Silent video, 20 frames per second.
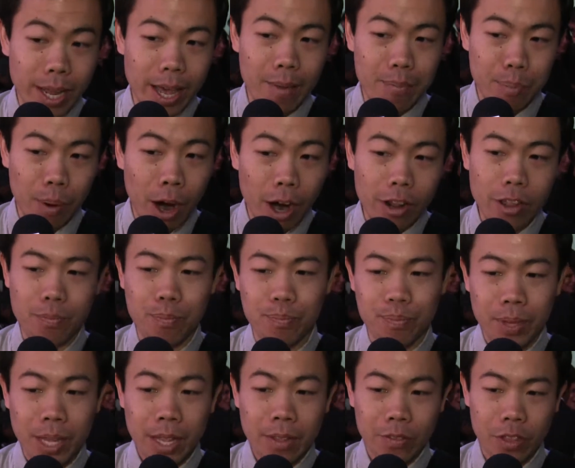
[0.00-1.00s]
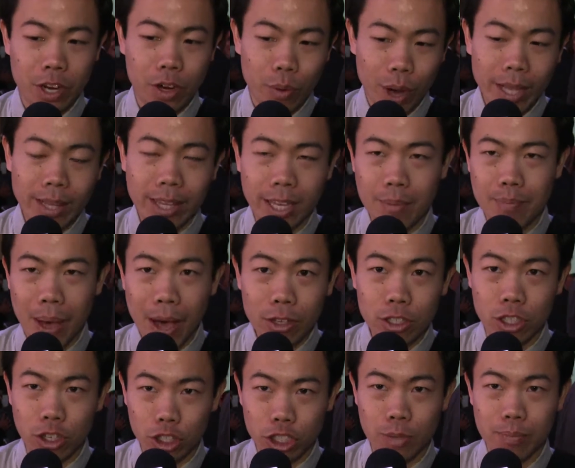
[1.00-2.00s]
And part of the great thing
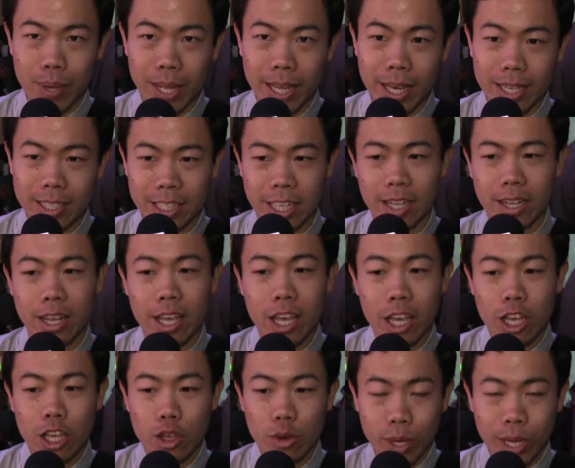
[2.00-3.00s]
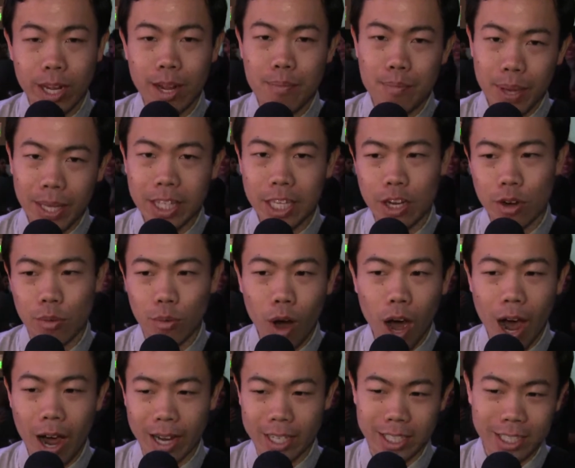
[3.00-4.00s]
about social media is that you can admit that you're wrong.